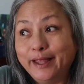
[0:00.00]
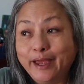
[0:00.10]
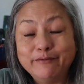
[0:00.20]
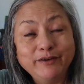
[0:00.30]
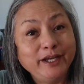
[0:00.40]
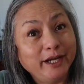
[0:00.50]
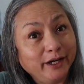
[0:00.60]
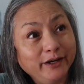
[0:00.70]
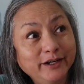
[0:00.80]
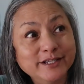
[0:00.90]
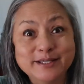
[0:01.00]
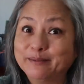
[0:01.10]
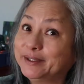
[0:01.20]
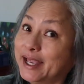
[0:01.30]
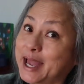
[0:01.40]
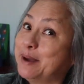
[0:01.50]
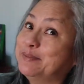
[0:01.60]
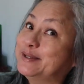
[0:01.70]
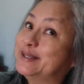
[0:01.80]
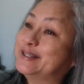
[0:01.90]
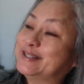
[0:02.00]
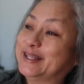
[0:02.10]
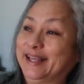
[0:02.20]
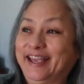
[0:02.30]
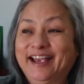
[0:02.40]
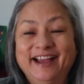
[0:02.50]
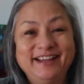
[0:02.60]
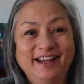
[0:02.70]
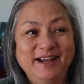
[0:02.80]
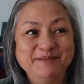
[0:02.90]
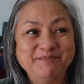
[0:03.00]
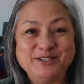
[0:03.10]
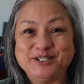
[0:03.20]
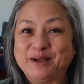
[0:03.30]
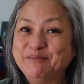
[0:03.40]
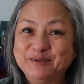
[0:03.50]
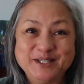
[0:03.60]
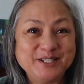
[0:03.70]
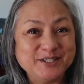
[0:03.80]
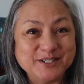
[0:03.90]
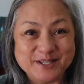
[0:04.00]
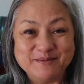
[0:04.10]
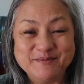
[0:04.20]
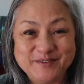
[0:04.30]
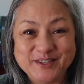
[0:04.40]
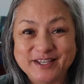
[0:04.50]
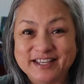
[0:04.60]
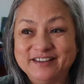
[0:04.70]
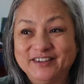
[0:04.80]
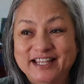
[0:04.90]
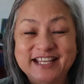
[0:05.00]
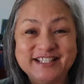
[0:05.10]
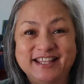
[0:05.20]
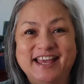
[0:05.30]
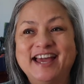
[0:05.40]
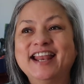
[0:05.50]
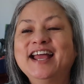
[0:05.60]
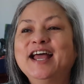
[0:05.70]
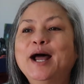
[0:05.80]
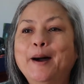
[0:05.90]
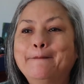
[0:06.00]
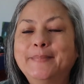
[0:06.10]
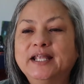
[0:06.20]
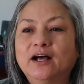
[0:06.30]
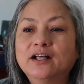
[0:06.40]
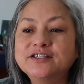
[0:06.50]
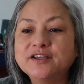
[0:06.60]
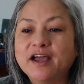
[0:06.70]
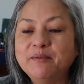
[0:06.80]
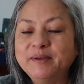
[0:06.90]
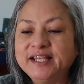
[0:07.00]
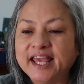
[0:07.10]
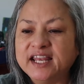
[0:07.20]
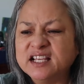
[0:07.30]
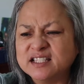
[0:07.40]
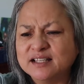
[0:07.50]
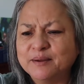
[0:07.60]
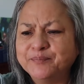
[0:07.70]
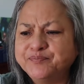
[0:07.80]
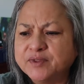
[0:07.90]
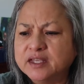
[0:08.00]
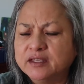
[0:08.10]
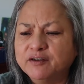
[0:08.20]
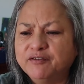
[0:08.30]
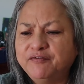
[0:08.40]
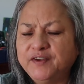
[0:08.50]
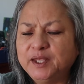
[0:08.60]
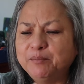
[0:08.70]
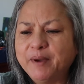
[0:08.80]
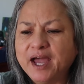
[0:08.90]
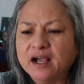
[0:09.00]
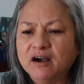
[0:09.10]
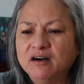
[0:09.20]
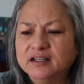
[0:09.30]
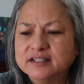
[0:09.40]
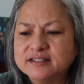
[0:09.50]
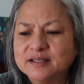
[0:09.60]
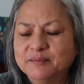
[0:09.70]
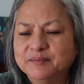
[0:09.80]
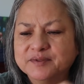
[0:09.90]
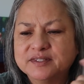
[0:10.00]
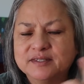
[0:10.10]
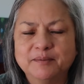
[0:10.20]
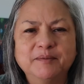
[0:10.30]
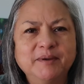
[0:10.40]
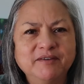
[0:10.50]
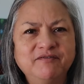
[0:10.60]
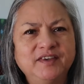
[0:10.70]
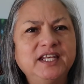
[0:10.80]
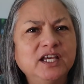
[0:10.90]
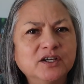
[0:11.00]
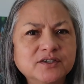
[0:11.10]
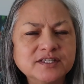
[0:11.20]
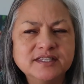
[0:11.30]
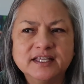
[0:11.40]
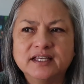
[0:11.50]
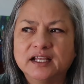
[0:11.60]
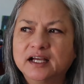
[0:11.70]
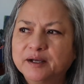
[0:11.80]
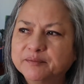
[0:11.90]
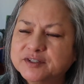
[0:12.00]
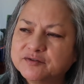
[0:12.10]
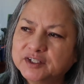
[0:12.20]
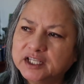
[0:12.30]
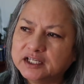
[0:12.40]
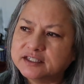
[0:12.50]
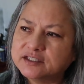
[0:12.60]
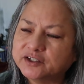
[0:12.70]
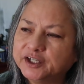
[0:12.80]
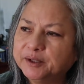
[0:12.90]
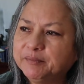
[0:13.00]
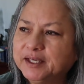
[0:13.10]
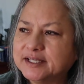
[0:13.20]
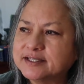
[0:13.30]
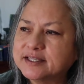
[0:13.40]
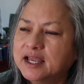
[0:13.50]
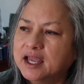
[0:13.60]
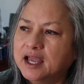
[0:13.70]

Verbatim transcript: Every year something happens. Like I, I'm, I'm pretty sure some of you can relate to that. But also, I've been getting some feedback on some some of my videos that um, it's really concerning because